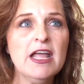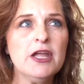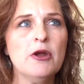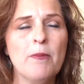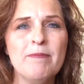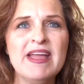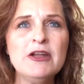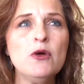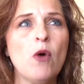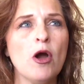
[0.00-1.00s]
men
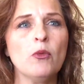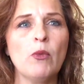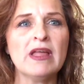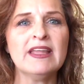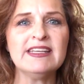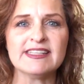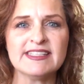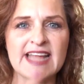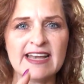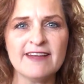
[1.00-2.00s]
who aren't willing to
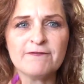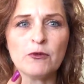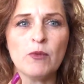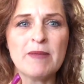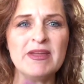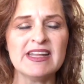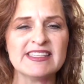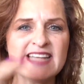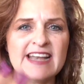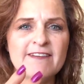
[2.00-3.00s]
stand up for women and
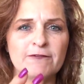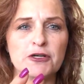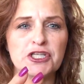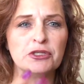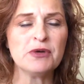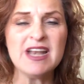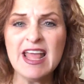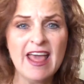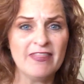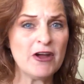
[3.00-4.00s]
stand up for children,
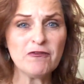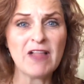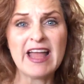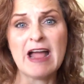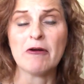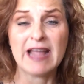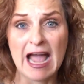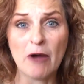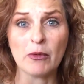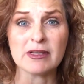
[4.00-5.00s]
they're flat out
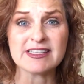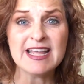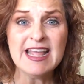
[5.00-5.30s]
cowards.